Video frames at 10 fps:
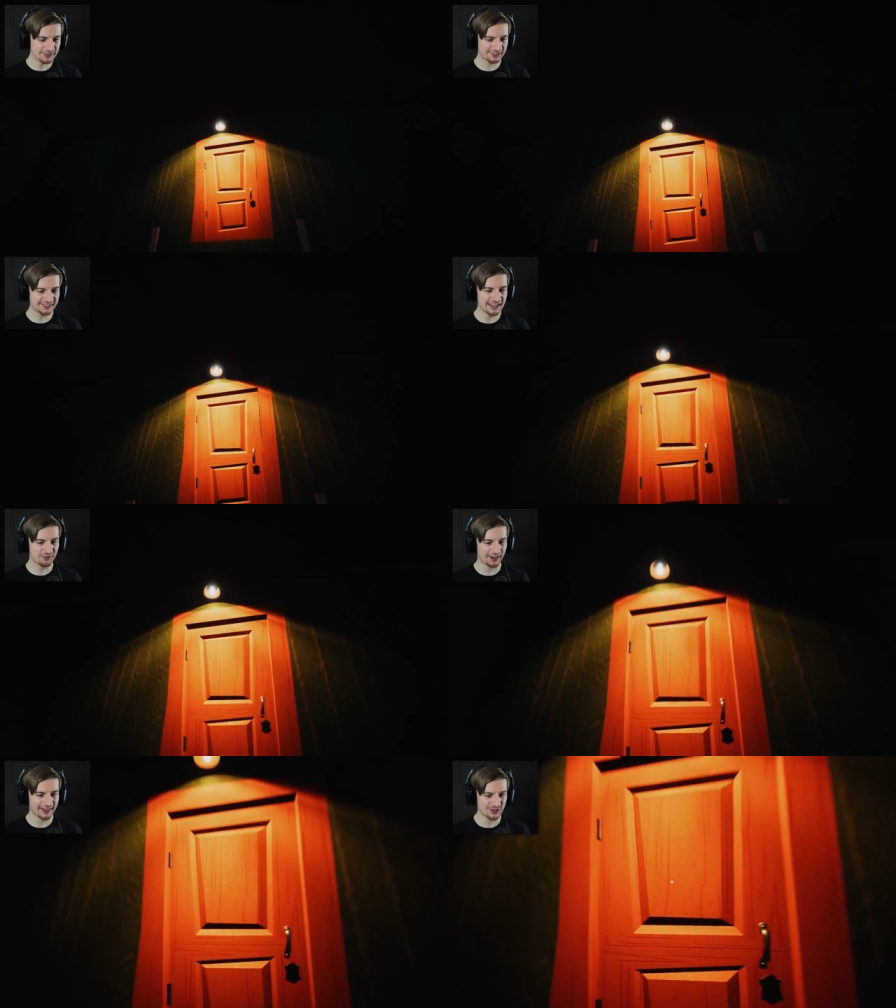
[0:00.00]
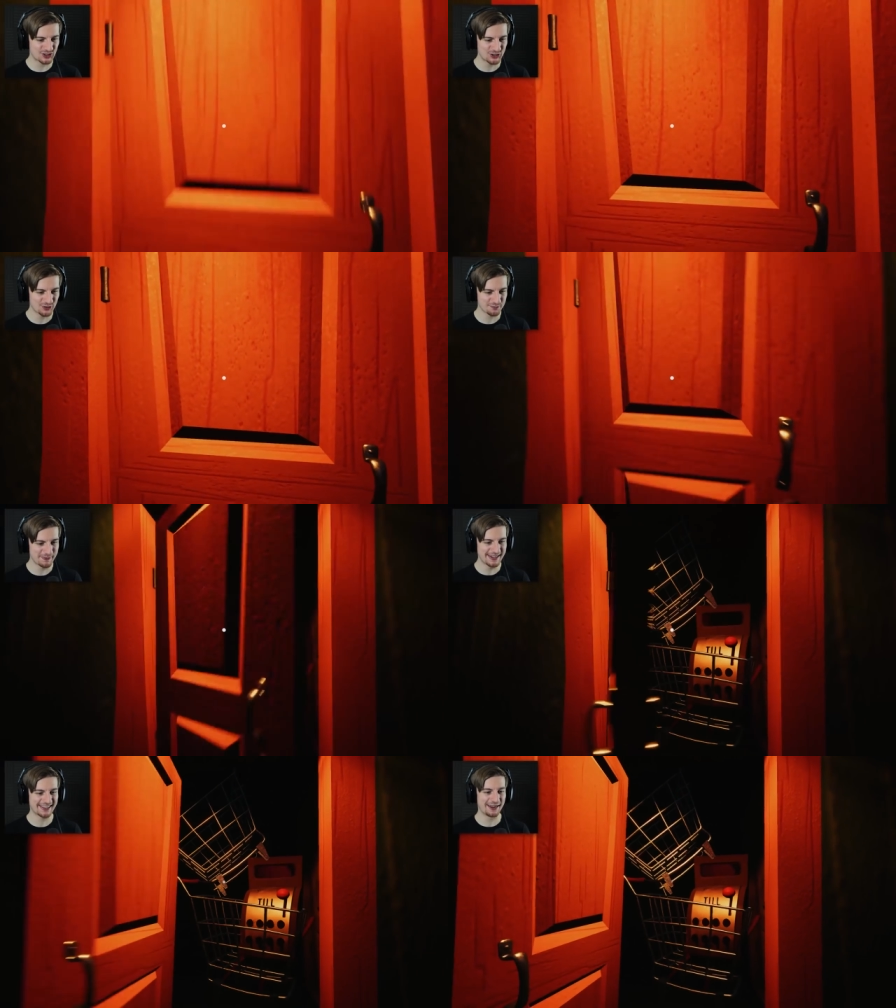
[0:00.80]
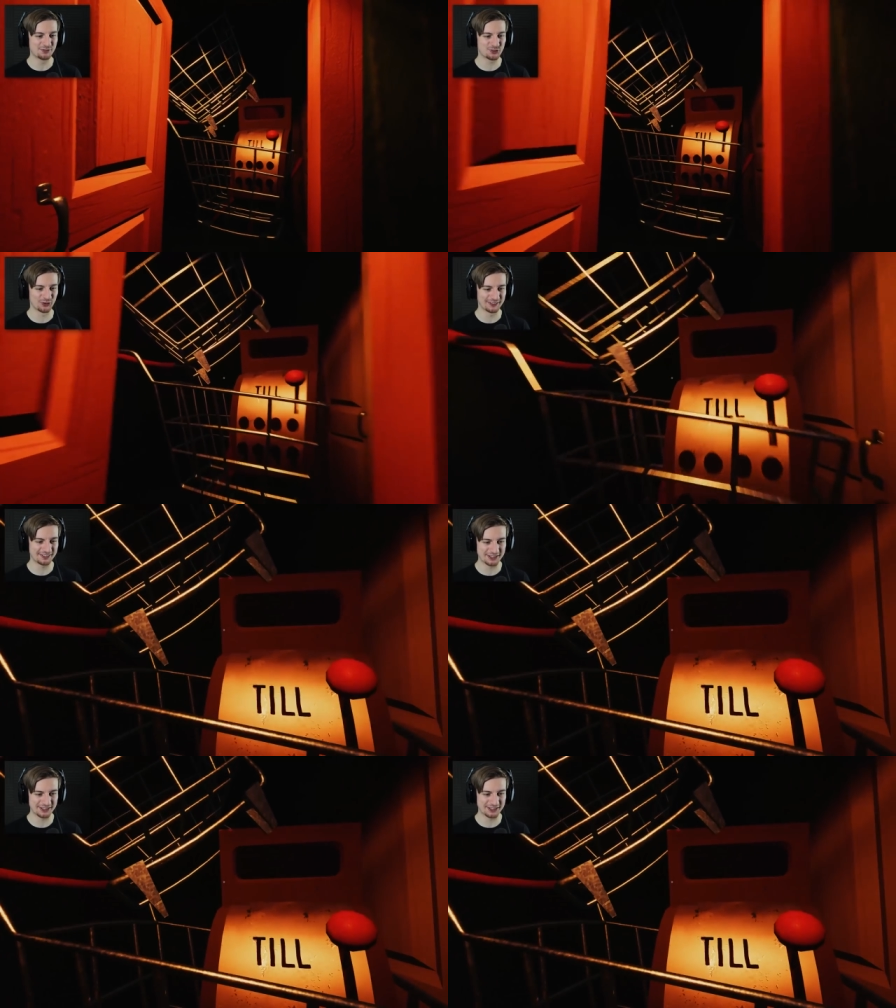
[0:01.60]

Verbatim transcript: just see if I can actually do the mini games during this